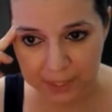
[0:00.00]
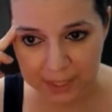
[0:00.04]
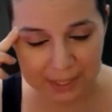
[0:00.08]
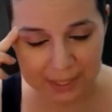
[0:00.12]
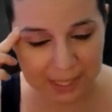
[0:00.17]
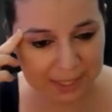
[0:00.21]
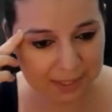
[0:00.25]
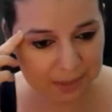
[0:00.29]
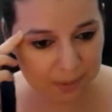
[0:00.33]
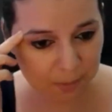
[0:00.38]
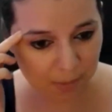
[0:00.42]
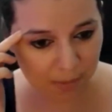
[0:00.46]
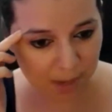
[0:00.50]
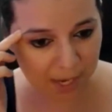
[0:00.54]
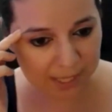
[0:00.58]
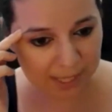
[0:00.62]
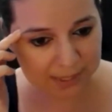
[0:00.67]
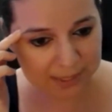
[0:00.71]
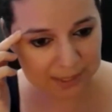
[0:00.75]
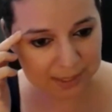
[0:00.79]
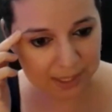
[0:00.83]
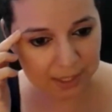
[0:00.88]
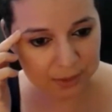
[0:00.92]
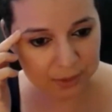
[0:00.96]
That is the
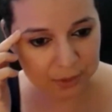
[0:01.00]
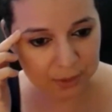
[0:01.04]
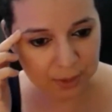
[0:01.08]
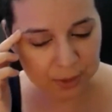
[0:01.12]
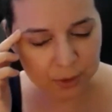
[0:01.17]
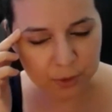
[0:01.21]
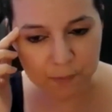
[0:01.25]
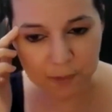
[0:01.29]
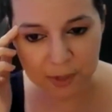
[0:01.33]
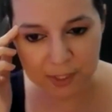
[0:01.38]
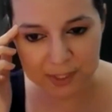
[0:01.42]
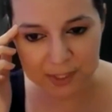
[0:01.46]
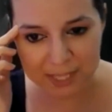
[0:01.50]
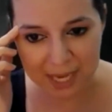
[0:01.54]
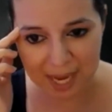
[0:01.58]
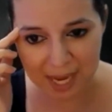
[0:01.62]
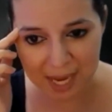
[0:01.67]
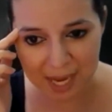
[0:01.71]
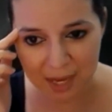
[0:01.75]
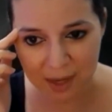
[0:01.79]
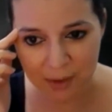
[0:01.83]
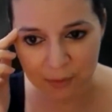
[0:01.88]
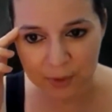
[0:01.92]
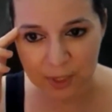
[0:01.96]
mindset that you must
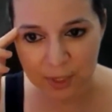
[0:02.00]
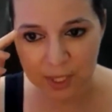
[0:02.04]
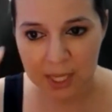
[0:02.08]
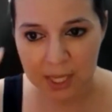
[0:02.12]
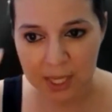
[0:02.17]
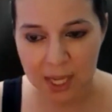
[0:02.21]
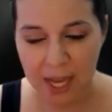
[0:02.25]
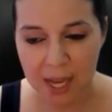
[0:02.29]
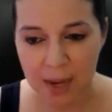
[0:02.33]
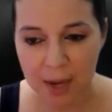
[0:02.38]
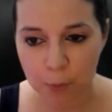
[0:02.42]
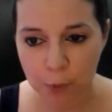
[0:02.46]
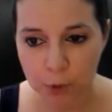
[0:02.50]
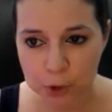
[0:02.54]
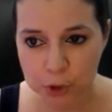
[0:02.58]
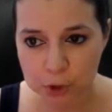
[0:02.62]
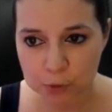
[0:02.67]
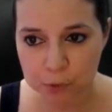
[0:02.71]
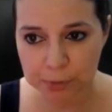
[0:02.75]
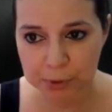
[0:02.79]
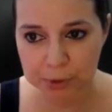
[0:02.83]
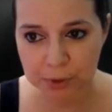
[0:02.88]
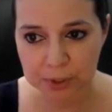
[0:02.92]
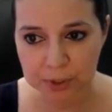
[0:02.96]
have. And once
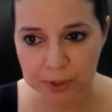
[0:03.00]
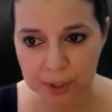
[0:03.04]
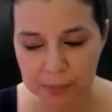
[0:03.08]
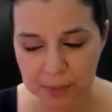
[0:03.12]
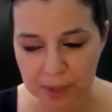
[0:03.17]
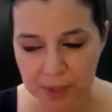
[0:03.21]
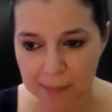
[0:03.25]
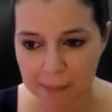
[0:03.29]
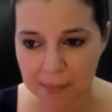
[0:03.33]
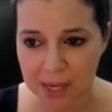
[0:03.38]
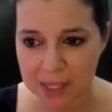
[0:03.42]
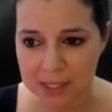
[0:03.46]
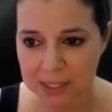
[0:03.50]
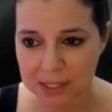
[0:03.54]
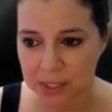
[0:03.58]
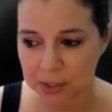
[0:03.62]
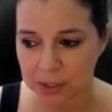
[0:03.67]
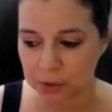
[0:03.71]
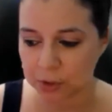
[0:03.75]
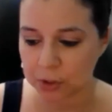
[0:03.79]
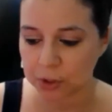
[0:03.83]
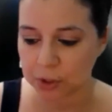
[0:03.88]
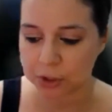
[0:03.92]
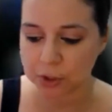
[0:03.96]
you build up that mindset,
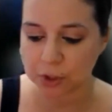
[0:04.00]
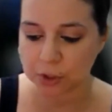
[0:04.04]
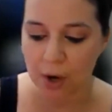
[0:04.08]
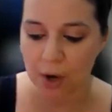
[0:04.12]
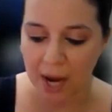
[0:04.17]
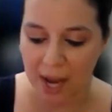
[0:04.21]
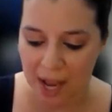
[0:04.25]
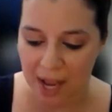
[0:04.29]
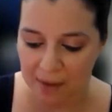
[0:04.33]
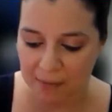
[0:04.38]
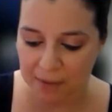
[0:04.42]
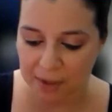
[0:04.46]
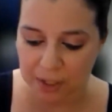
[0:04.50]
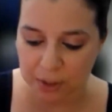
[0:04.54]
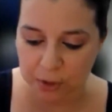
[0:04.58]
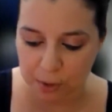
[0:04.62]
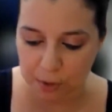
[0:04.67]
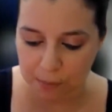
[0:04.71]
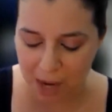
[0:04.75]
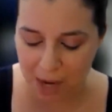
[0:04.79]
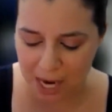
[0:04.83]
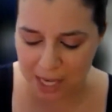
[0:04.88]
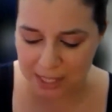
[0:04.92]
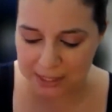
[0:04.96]
you're going to start having in your
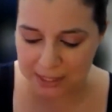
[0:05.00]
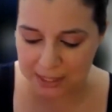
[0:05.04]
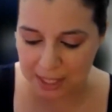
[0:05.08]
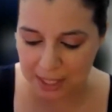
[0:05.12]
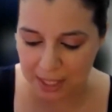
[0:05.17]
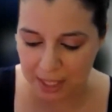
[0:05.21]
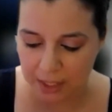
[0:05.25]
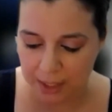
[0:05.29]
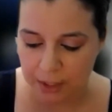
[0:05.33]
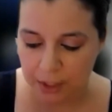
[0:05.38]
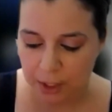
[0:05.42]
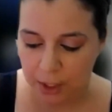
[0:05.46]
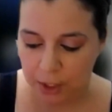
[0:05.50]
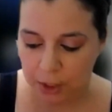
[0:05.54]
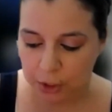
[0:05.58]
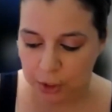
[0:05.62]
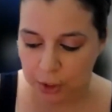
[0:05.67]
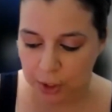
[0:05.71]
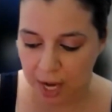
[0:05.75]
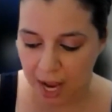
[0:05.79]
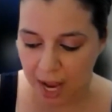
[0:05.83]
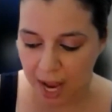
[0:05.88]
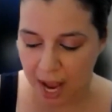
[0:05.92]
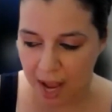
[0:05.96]
mindset, you're
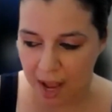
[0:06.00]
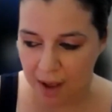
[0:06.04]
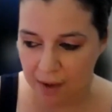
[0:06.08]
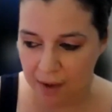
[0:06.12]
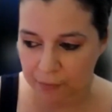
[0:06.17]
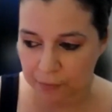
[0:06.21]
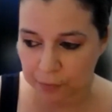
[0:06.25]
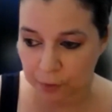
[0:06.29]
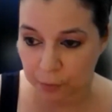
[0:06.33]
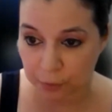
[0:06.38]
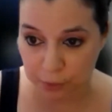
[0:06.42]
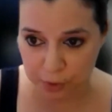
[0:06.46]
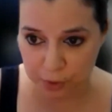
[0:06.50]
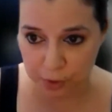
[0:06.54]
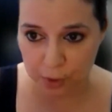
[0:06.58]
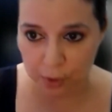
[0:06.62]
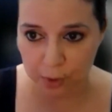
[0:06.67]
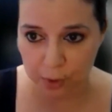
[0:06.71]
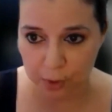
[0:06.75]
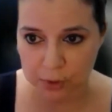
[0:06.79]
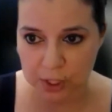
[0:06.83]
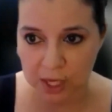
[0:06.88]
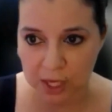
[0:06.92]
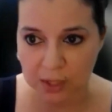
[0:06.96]
going to have the
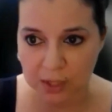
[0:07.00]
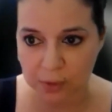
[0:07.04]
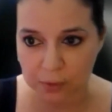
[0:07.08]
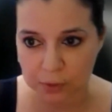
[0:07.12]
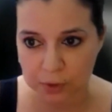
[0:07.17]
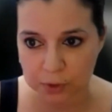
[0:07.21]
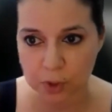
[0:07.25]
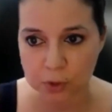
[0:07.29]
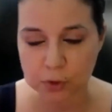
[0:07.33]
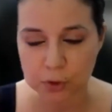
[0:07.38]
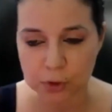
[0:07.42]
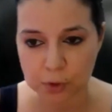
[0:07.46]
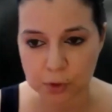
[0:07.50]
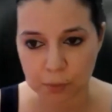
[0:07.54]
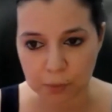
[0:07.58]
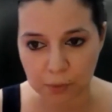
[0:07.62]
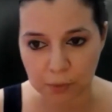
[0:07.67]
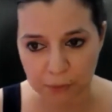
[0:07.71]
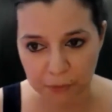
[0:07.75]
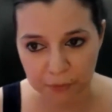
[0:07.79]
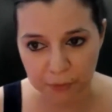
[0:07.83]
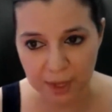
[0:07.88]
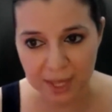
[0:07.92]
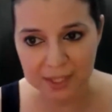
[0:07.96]
results, and the results are going to
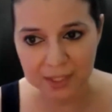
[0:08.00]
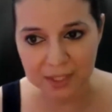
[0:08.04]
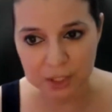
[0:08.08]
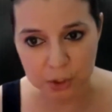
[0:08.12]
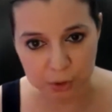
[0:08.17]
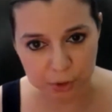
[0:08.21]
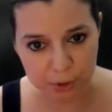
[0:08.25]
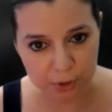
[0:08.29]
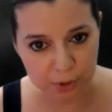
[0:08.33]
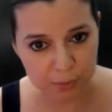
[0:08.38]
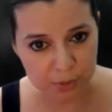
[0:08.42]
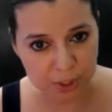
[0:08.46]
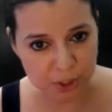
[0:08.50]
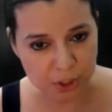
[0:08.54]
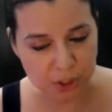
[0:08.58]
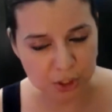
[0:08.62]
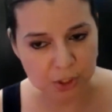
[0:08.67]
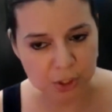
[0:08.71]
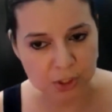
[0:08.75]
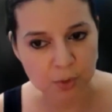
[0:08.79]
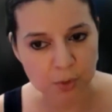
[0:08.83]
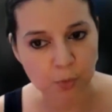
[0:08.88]
reflect in your commissions.